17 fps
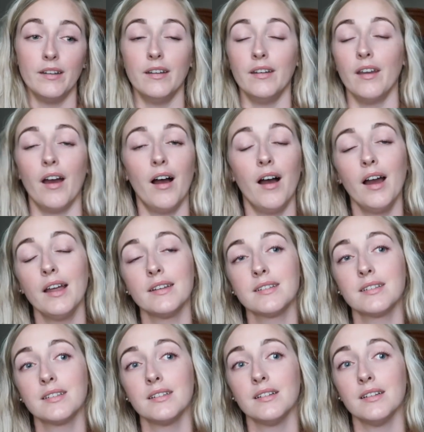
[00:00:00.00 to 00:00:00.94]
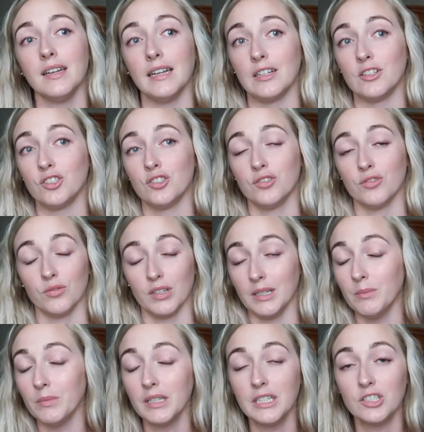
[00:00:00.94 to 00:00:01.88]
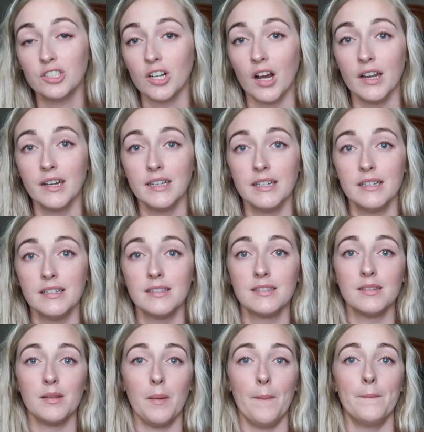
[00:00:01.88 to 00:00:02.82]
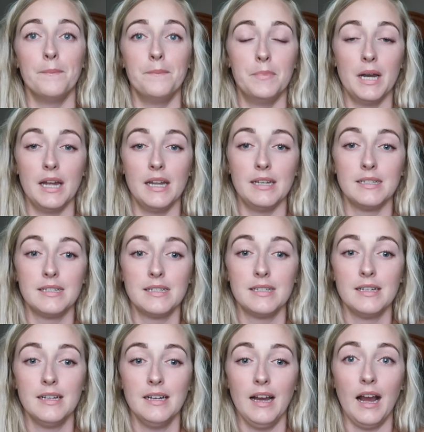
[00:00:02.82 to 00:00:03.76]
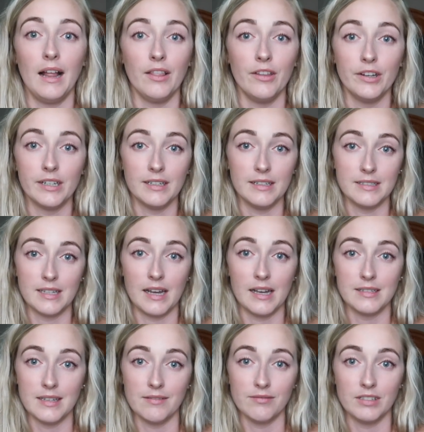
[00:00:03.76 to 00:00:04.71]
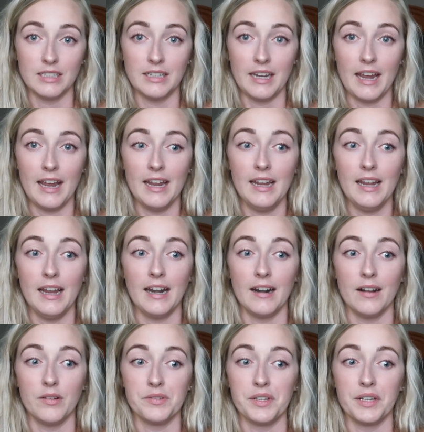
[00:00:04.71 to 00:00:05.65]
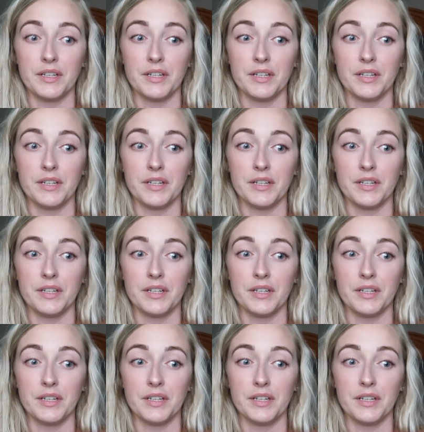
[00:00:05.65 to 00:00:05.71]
Not extremely jaundice, but I look at his eyes every day and I was